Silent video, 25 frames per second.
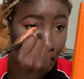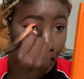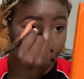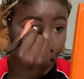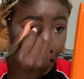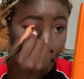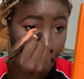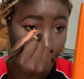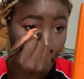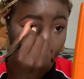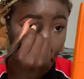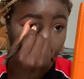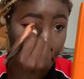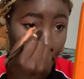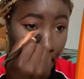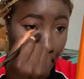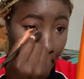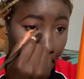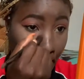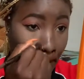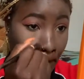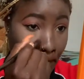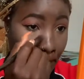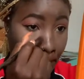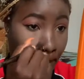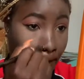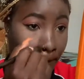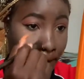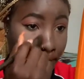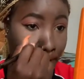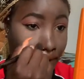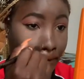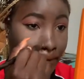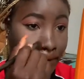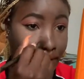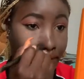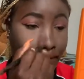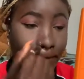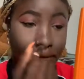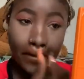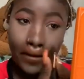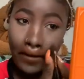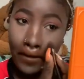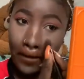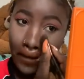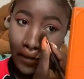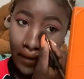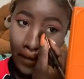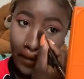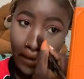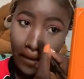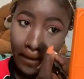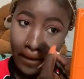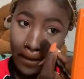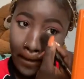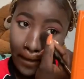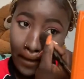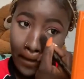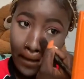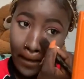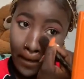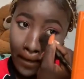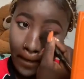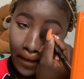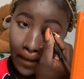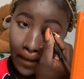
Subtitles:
You just need to blend out, that's the key.